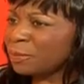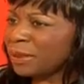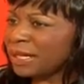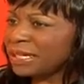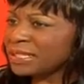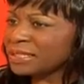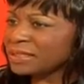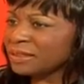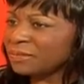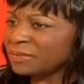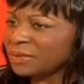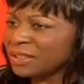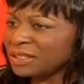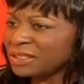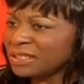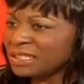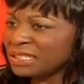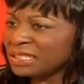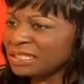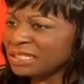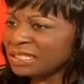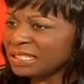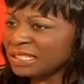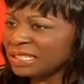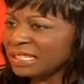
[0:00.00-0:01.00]
to buy something
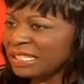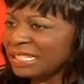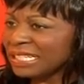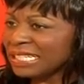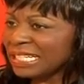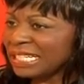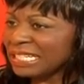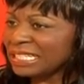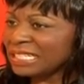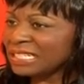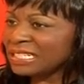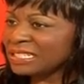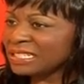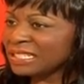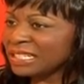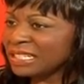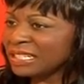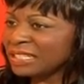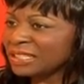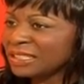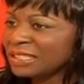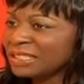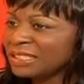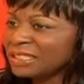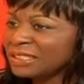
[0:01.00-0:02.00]
decent like that, is
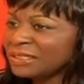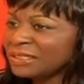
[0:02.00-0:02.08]
it?